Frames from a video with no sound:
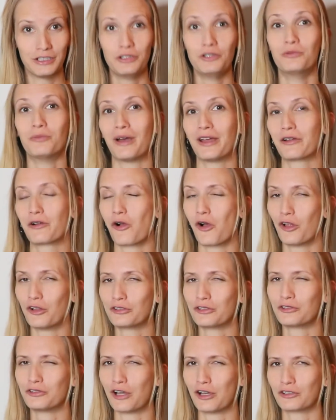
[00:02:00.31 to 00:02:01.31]
You might call
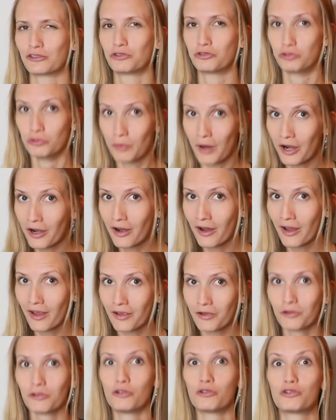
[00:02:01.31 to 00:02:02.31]
your dog
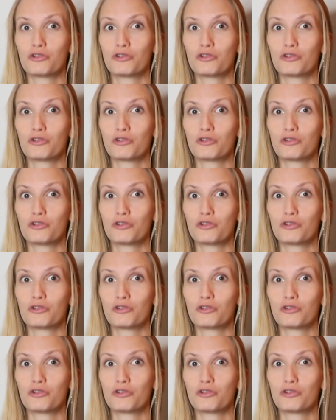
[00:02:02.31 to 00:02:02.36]
Chewbacca or